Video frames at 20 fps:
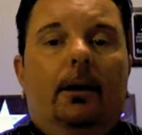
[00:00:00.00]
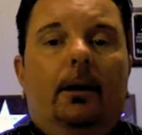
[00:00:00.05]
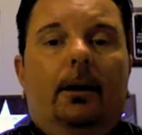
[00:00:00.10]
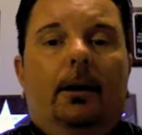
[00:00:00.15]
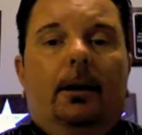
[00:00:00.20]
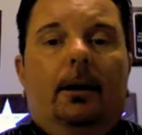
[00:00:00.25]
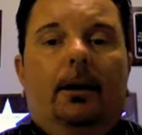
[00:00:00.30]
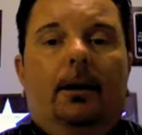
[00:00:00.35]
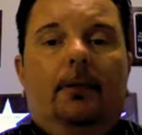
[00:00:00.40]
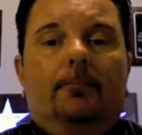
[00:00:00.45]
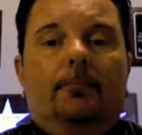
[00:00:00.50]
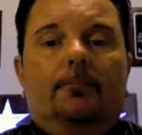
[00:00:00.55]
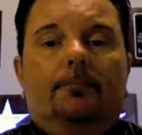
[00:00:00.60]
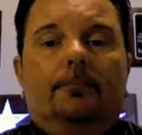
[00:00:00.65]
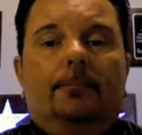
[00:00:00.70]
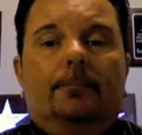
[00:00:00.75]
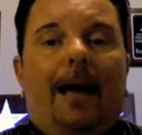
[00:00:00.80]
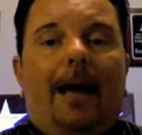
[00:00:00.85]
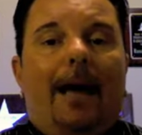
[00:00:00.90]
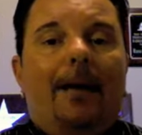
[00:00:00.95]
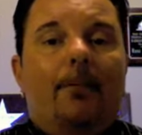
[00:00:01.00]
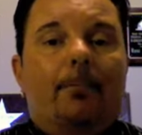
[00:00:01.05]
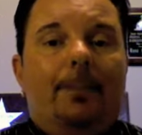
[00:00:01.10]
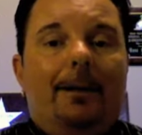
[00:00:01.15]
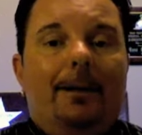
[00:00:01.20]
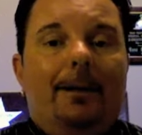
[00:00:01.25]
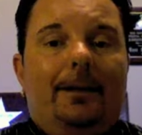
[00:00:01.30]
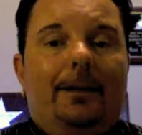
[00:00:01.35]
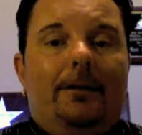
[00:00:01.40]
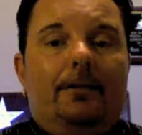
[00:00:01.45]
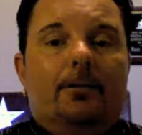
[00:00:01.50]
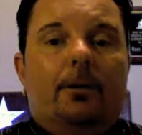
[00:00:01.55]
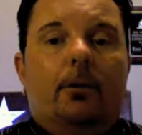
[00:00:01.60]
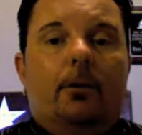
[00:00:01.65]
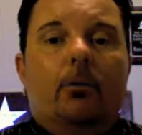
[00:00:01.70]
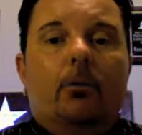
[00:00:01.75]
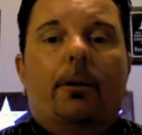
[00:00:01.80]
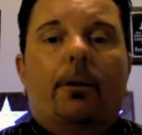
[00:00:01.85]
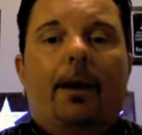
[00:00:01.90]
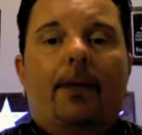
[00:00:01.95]
um, diabetes,
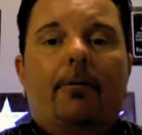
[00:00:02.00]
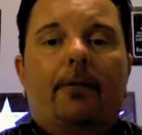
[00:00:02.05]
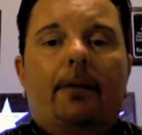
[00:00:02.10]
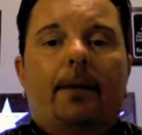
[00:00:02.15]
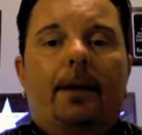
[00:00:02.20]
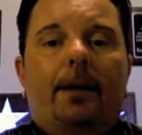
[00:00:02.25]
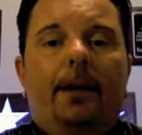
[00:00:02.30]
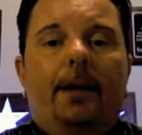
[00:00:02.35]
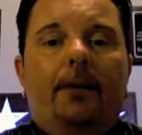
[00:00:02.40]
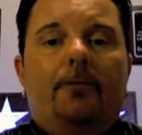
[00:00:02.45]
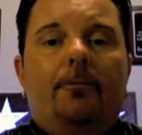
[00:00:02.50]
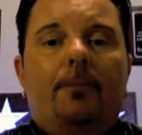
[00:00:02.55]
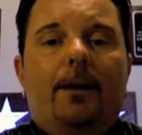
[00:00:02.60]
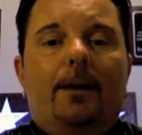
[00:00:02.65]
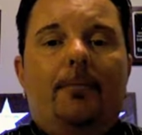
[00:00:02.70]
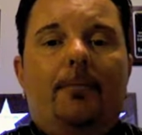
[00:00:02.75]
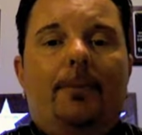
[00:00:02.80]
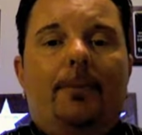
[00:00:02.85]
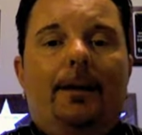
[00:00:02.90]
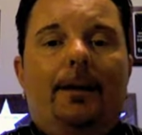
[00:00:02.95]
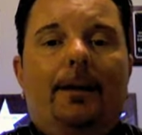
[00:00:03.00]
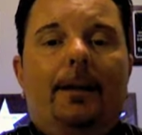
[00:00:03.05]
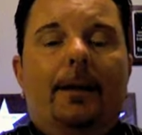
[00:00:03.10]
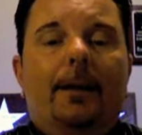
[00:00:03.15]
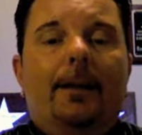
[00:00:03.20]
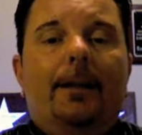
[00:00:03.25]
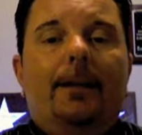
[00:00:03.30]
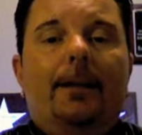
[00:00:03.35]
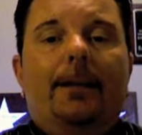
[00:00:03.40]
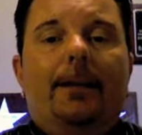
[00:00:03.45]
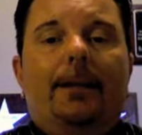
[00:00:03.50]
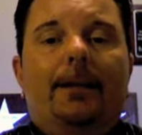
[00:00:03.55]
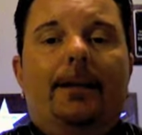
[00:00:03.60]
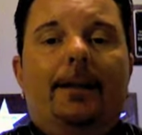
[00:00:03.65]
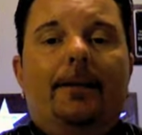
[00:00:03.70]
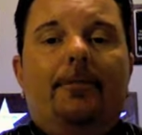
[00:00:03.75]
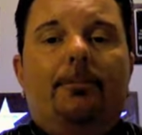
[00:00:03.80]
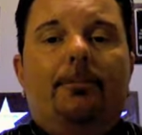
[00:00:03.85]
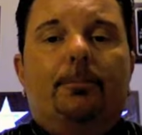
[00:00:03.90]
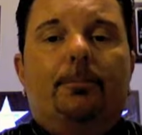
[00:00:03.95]
whatever the case may be,
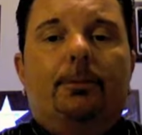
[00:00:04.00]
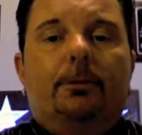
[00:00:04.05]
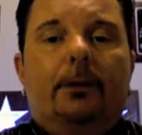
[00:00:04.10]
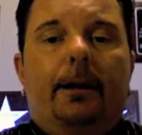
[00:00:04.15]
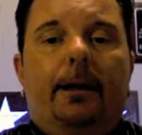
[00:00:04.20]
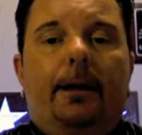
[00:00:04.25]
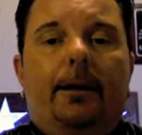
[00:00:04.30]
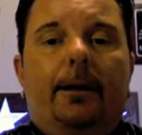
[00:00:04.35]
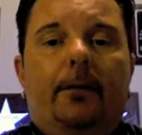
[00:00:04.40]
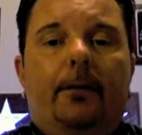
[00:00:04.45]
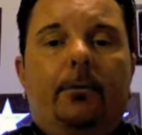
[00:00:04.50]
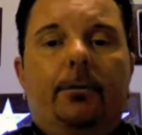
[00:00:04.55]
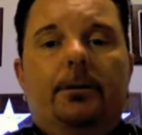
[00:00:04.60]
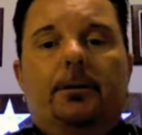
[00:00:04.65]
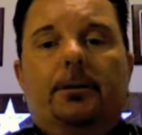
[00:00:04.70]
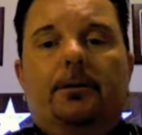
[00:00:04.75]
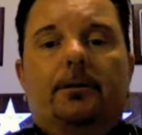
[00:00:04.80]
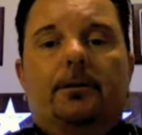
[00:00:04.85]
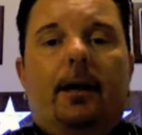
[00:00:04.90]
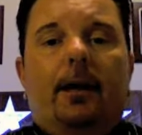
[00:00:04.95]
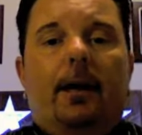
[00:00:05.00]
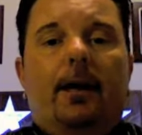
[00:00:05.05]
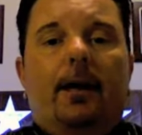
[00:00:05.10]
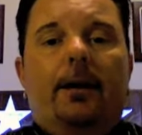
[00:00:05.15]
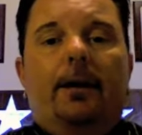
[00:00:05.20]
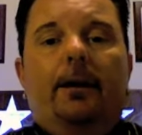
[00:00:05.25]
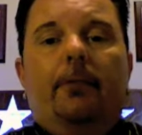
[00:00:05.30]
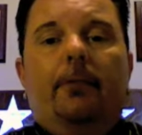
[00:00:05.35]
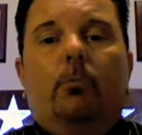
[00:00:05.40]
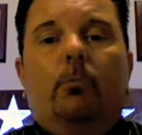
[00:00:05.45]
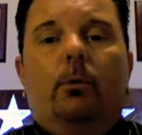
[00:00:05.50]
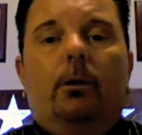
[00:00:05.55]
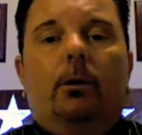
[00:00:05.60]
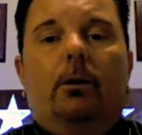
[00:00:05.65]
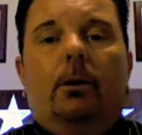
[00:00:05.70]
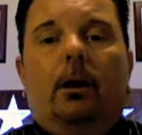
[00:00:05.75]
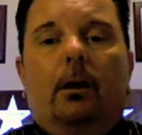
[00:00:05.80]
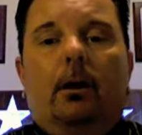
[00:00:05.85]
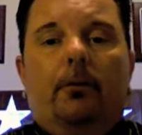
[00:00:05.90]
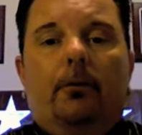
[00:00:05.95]
this plan that we just got in will
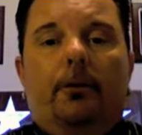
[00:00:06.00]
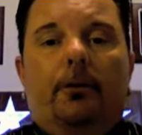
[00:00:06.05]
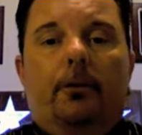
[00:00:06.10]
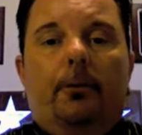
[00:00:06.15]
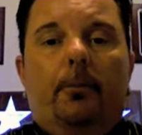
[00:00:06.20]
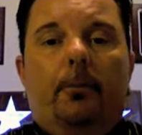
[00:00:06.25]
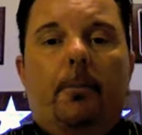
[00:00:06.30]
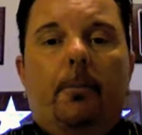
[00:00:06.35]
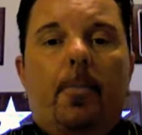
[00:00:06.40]
cover you.